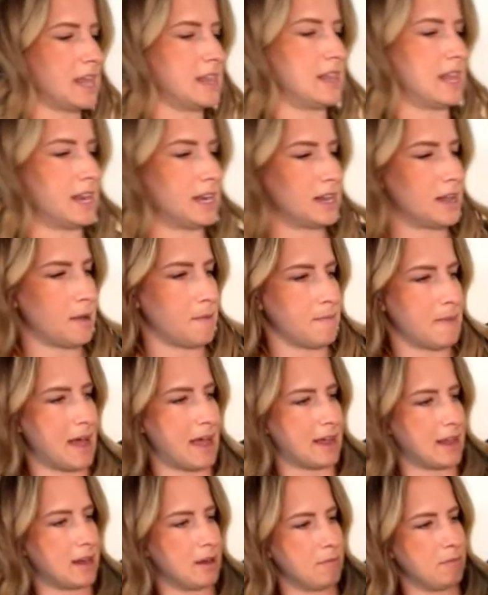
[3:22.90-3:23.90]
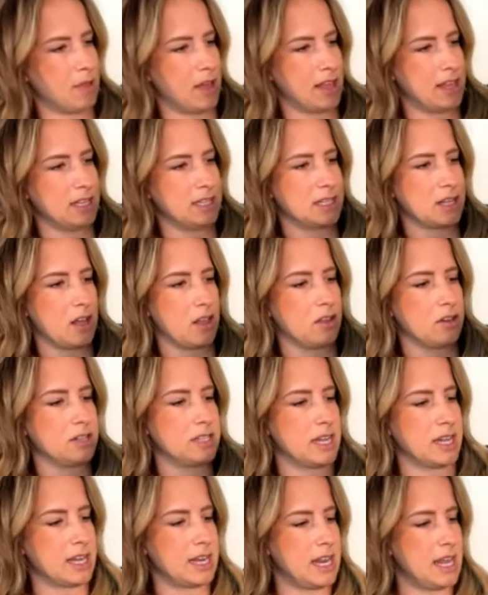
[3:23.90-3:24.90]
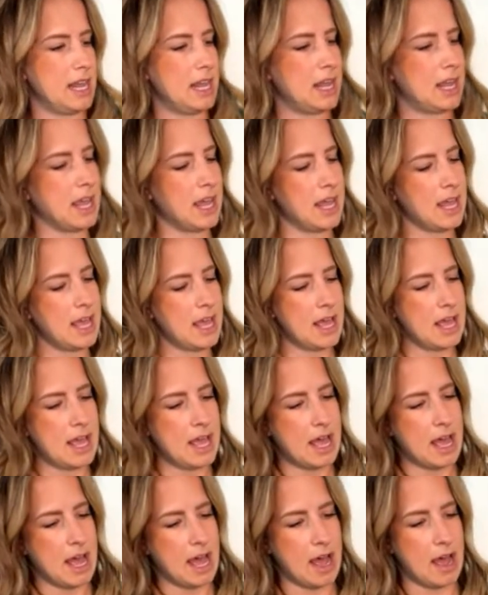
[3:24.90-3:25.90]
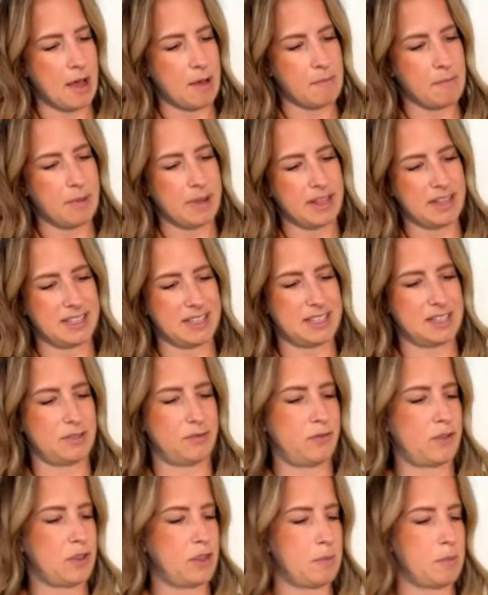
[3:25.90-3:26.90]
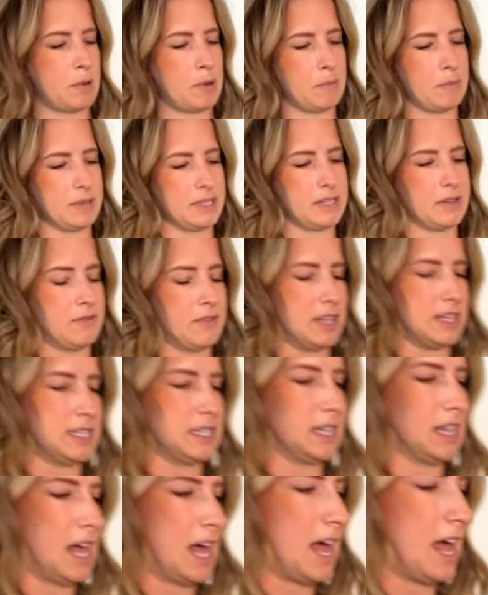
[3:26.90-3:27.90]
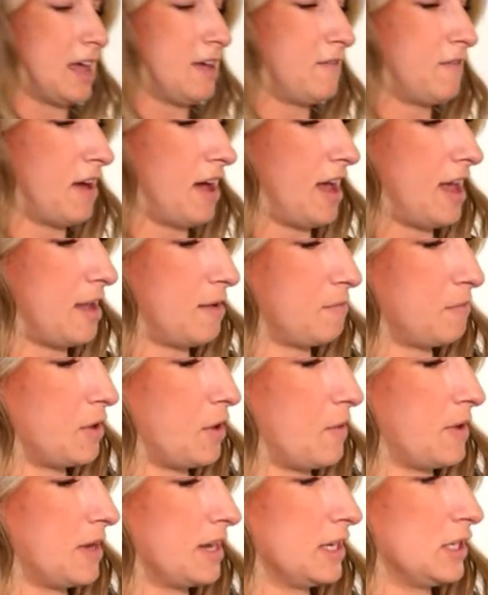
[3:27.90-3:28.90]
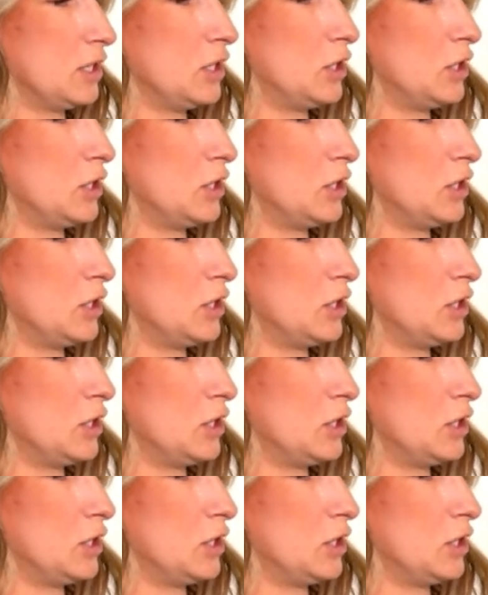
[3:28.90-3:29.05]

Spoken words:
and then come back and apply this color technique. But for the purpose of this live, I am going